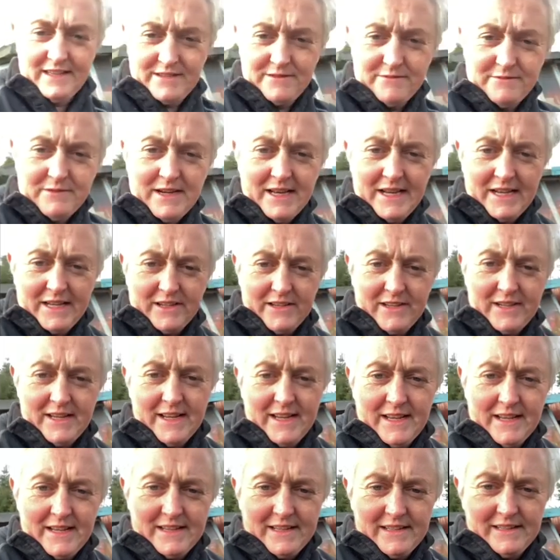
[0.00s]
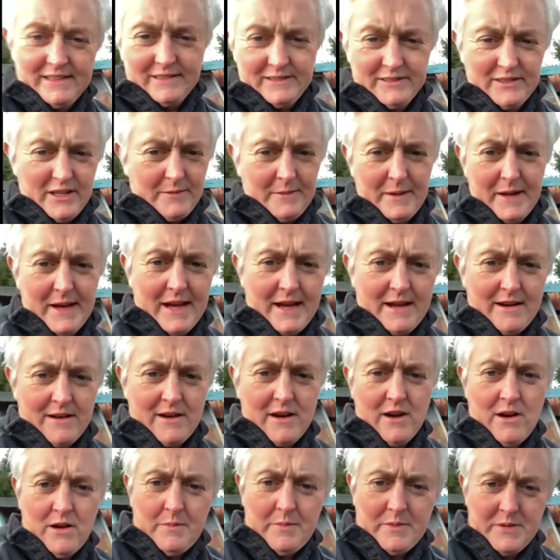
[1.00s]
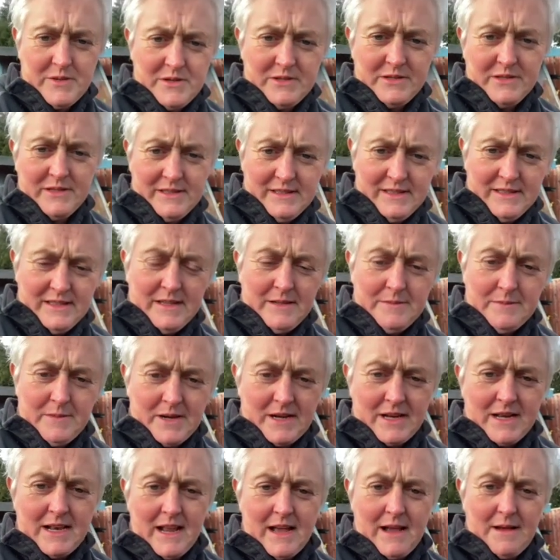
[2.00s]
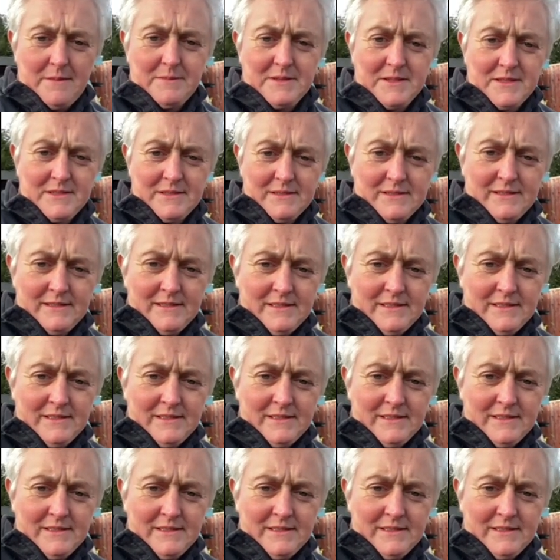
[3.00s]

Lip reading: a really good link. Don't make it out of cardboard, it might collapse.